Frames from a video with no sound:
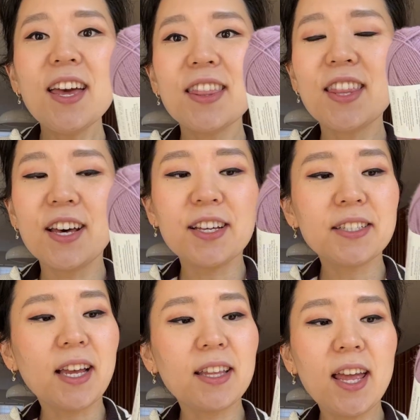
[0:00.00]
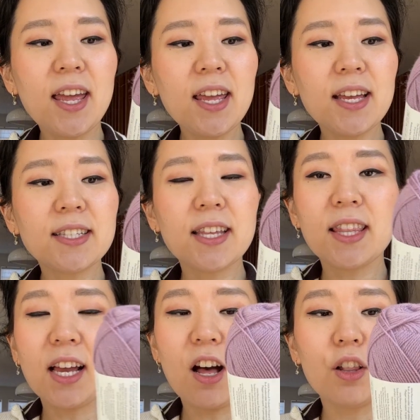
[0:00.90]
The Sunday is in
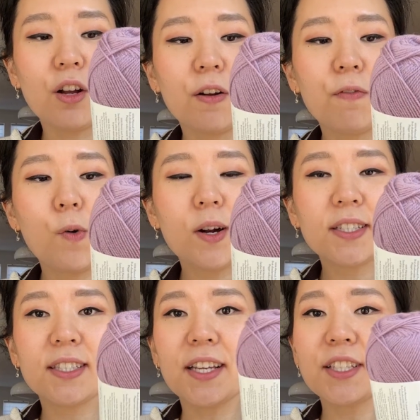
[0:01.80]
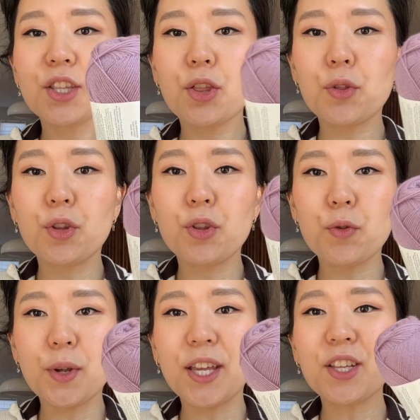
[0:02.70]
the color
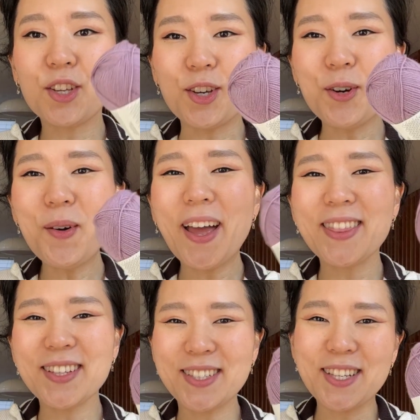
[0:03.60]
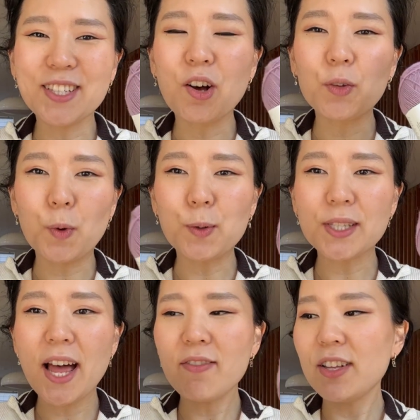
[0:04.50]
4632, and this is called Rose
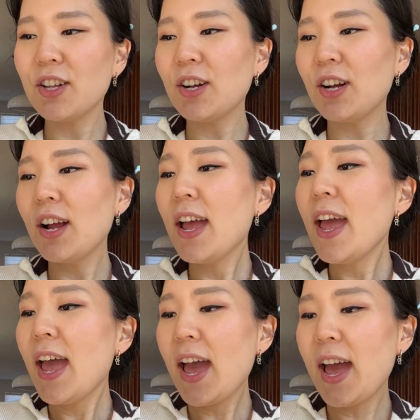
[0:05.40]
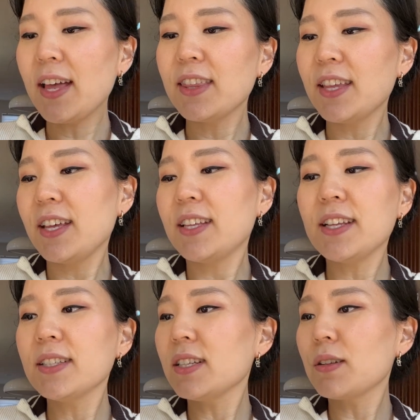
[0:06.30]
Lavender, and the
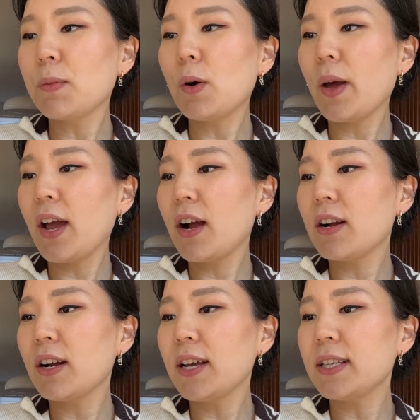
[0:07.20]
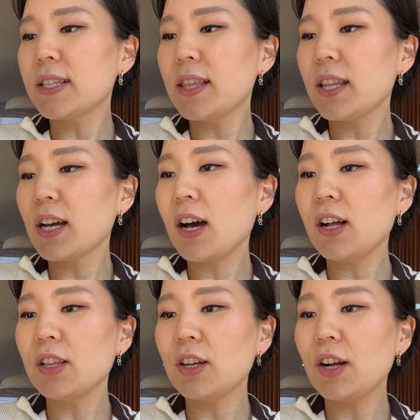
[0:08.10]
Tynn Silk Mohair is in the
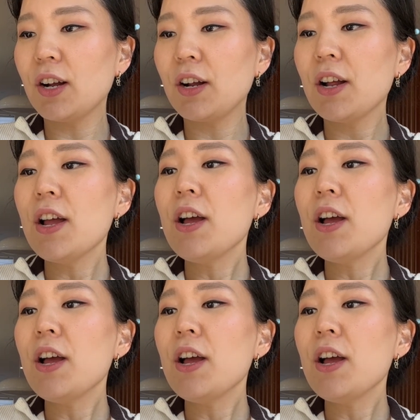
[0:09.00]
color